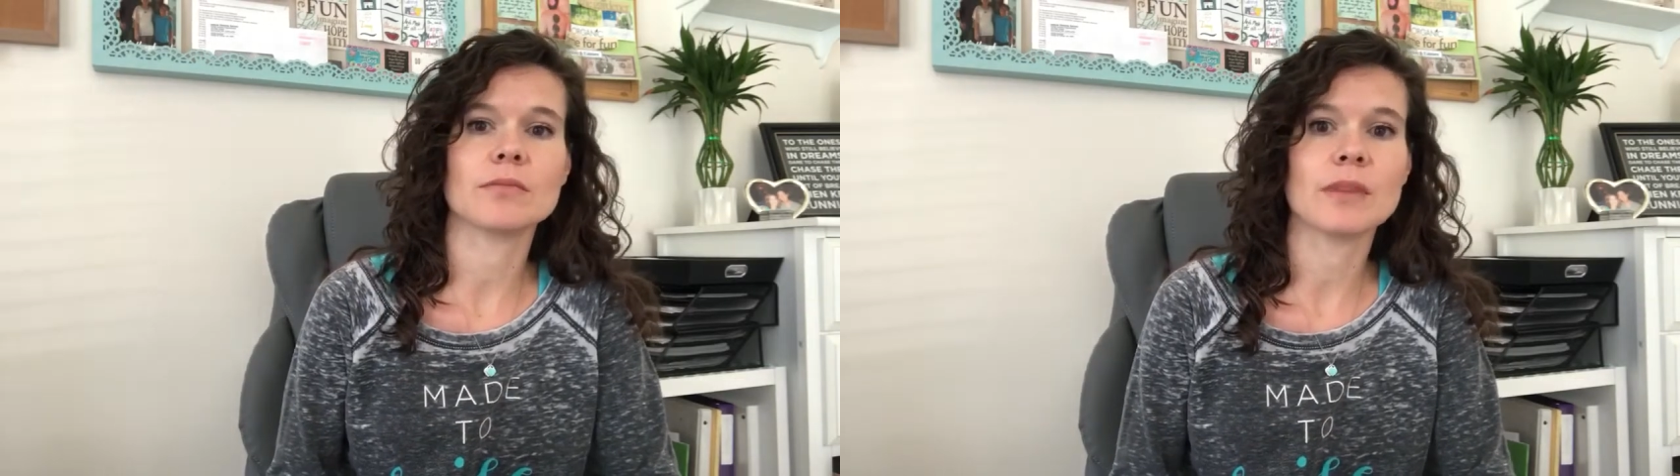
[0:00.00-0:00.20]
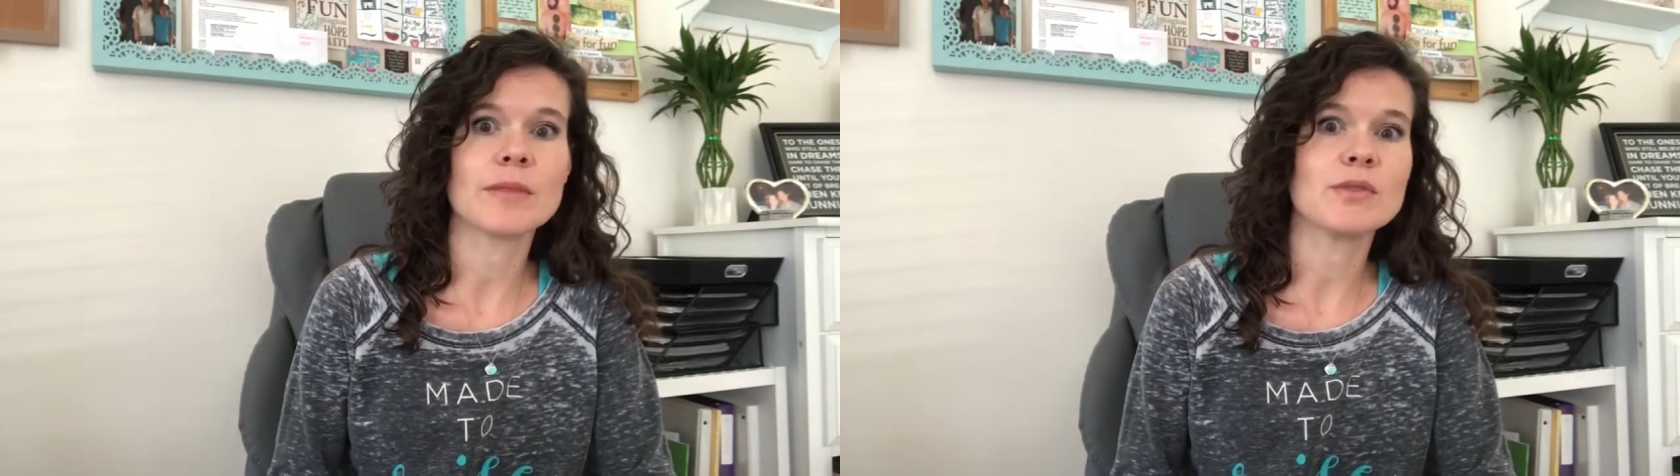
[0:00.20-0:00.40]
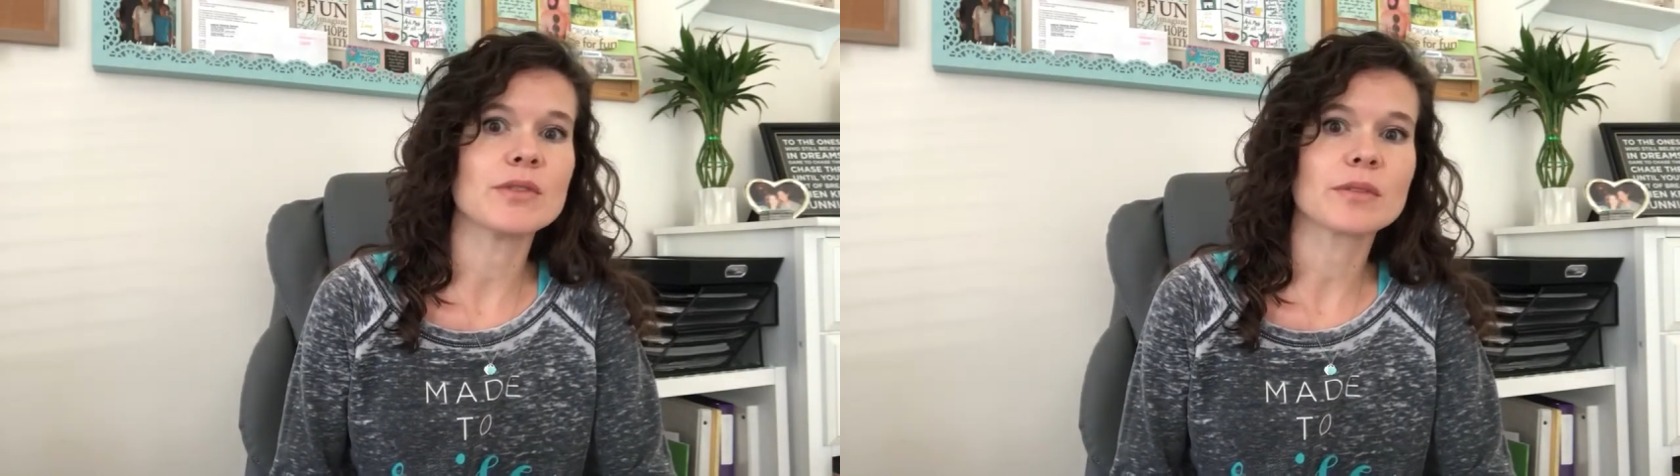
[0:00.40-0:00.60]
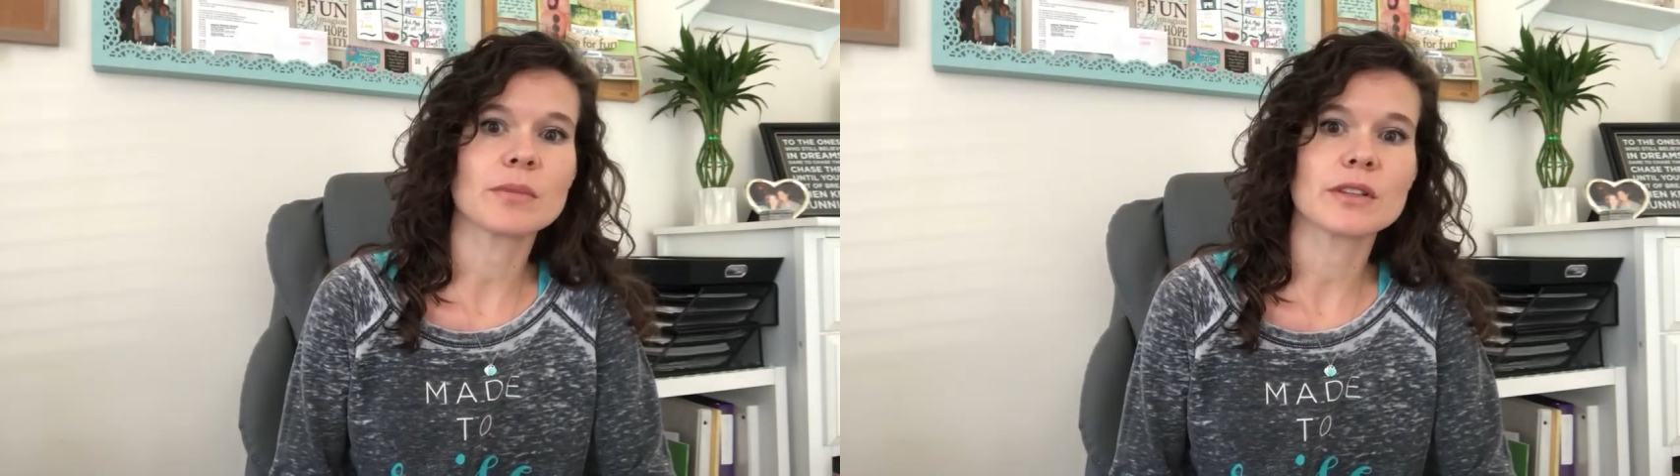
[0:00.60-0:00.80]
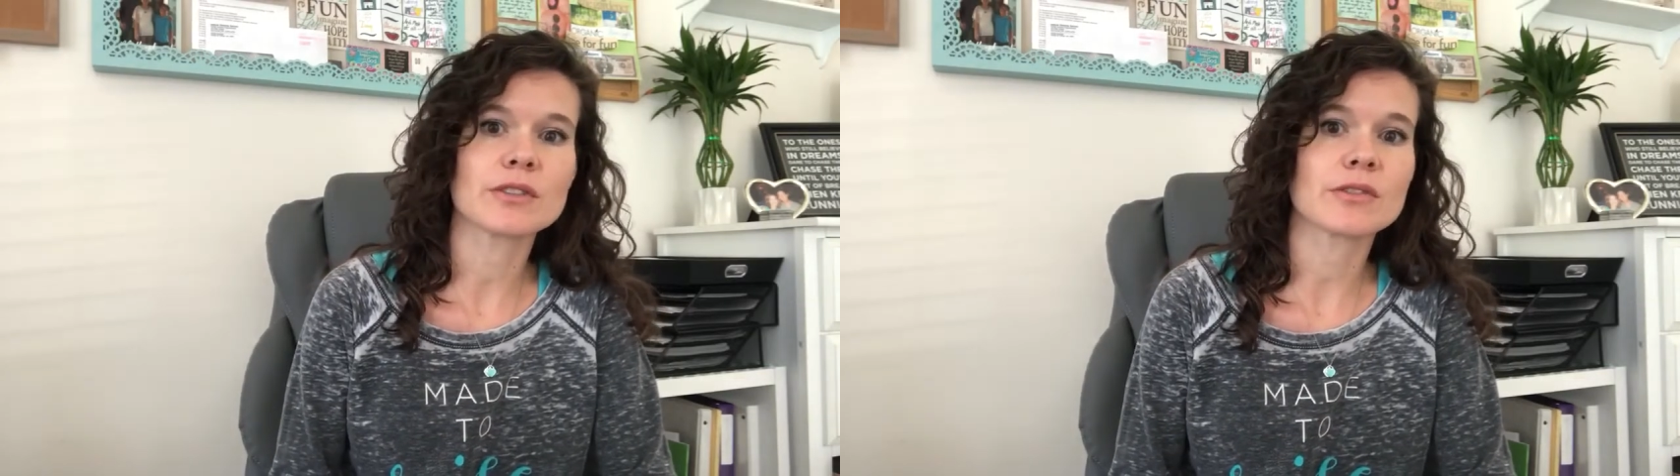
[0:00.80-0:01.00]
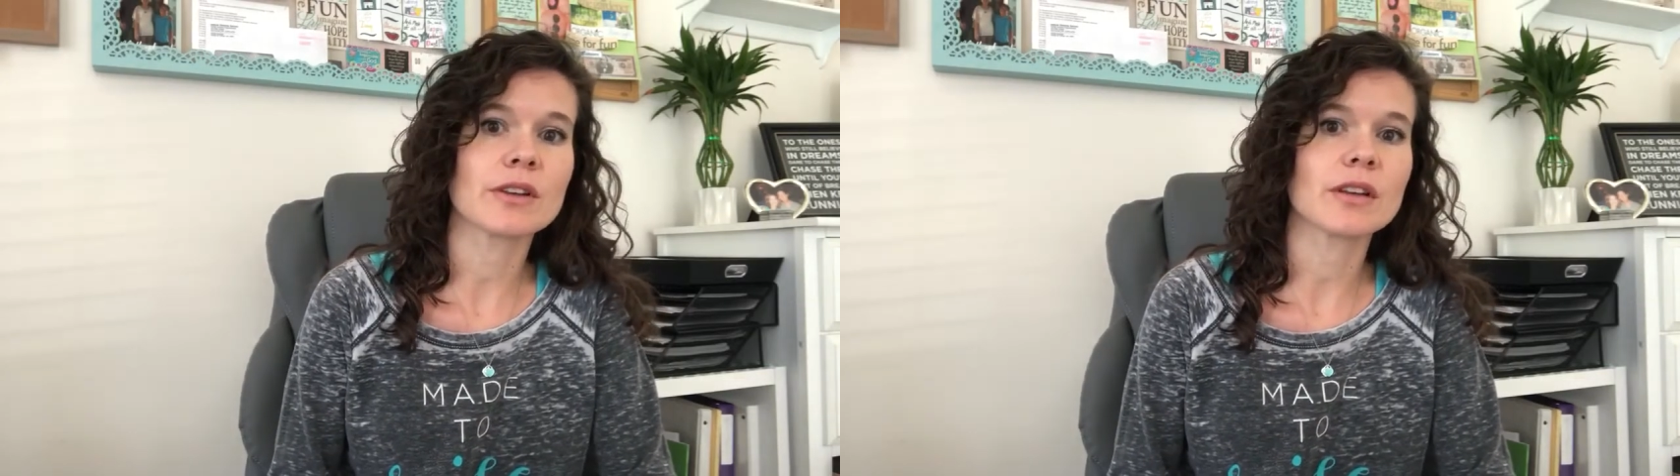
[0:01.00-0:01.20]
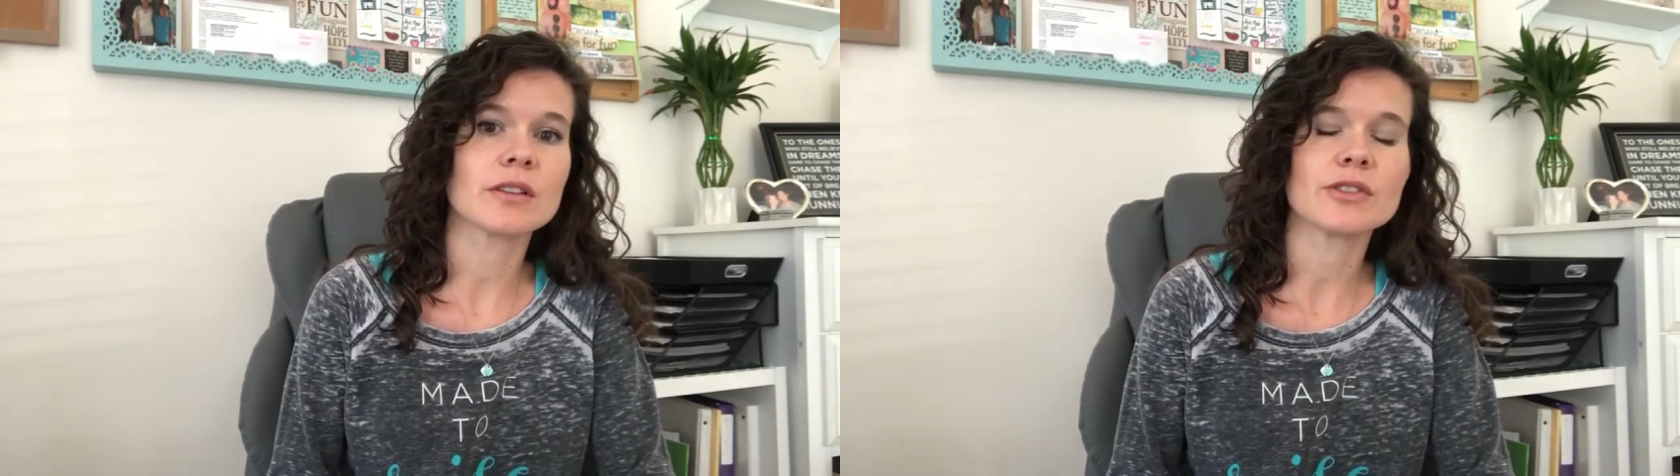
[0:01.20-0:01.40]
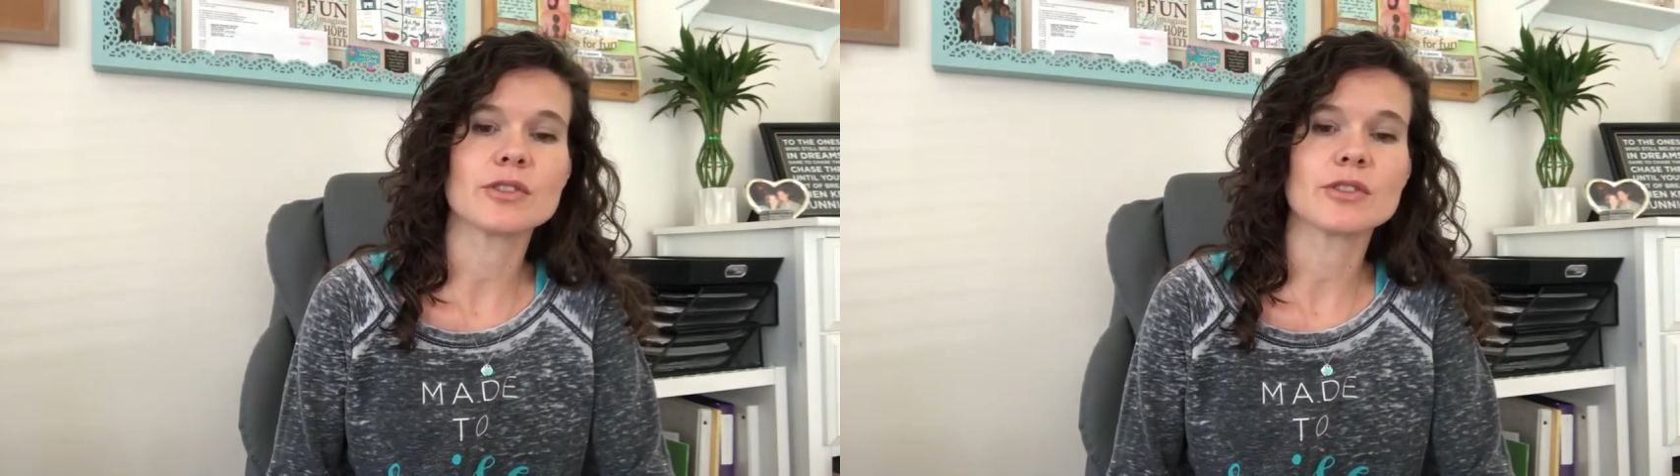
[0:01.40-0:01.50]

my music ministry and to